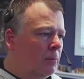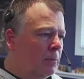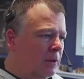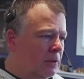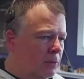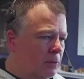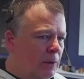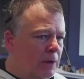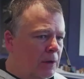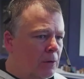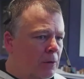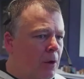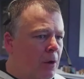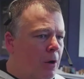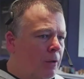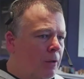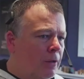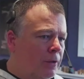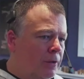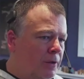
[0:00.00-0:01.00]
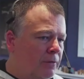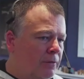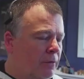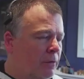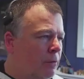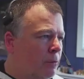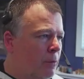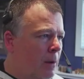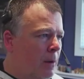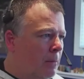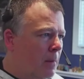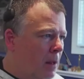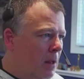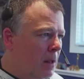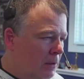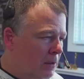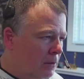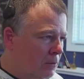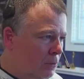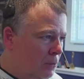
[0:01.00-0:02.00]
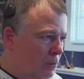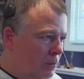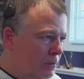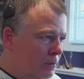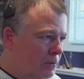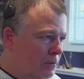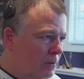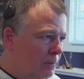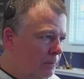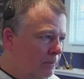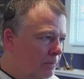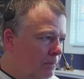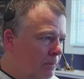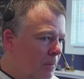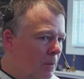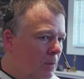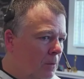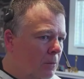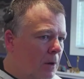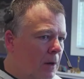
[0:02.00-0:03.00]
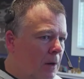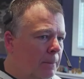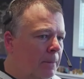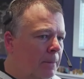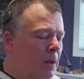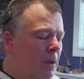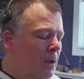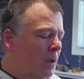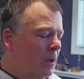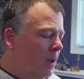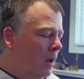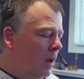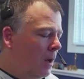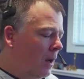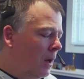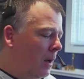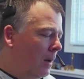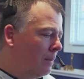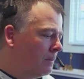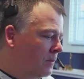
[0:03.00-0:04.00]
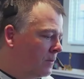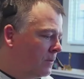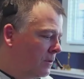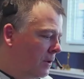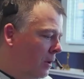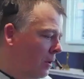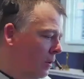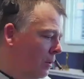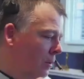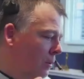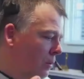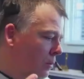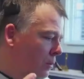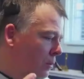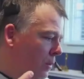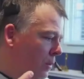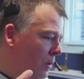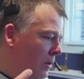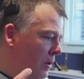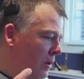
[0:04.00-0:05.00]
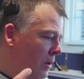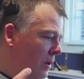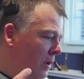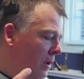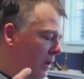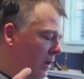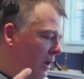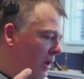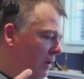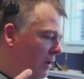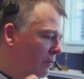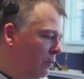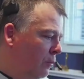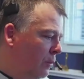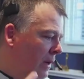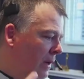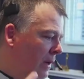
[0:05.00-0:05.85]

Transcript: between all of the different threat modeling tools, right? So if